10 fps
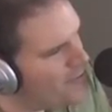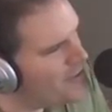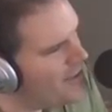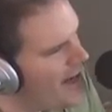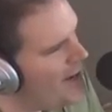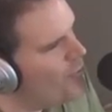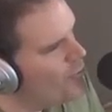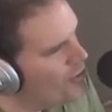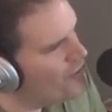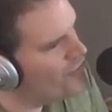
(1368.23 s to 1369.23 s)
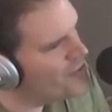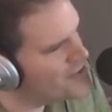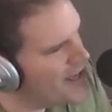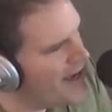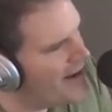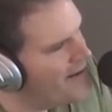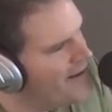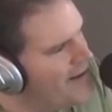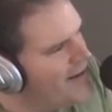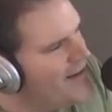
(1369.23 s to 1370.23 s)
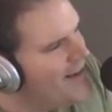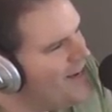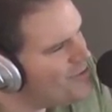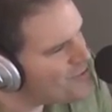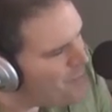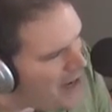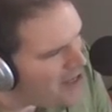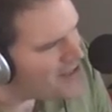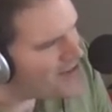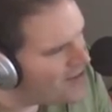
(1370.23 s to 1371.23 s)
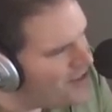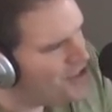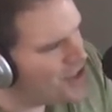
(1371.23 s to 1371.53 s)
had with Nat Wolff was that he was basically